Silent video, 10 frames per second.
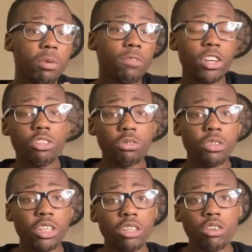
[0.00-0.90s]
reverse
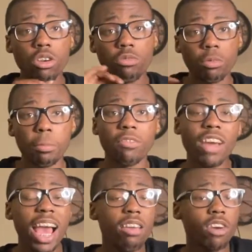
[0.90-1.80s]
order, going from number
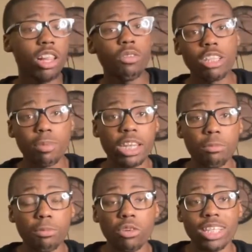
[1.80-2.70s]
five all the way to my
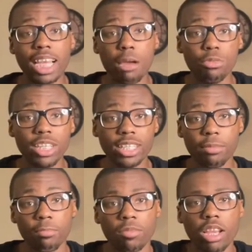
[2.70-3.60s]
number one top reason.
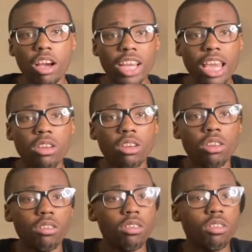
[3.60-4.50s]
Okay,
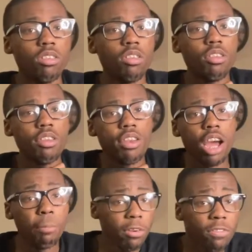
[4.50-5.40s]

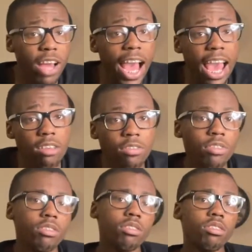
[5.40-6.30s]
number five,
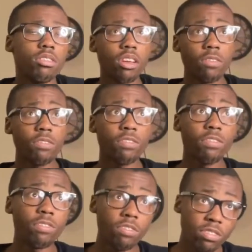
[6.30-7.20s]
the
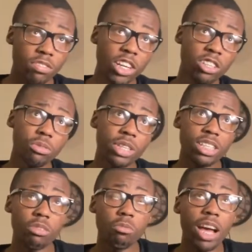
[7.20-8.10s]
first
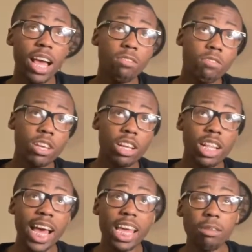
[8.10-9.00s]
reason why I feel
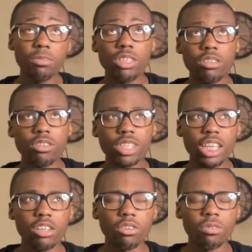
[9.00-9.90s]
I am still
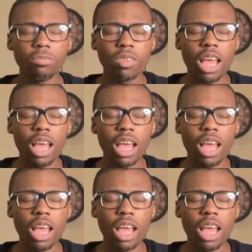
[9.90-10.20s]
single